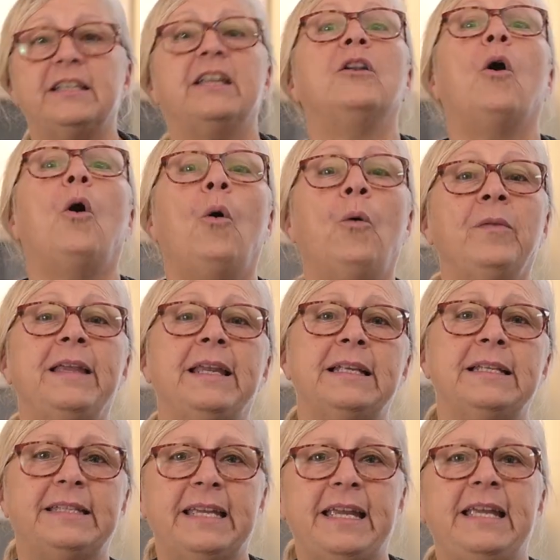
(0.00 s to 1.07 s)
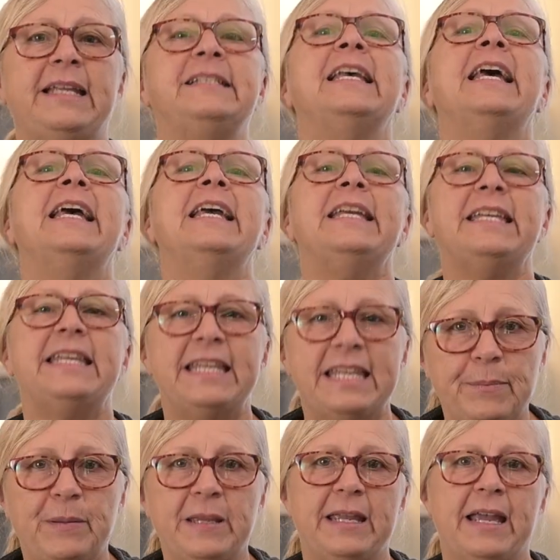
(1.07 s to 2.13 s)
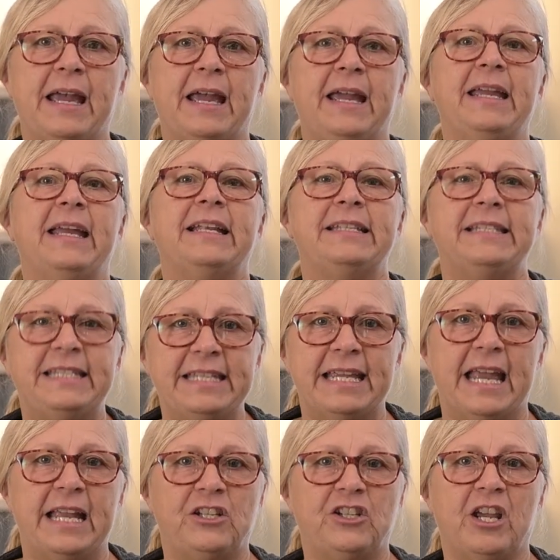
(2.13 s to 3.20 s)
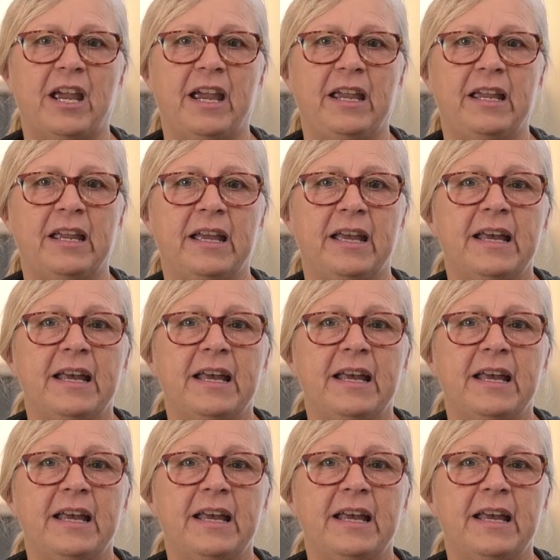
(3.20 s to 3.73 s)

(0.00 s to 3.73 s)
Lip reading: It only contains EPA and DHA.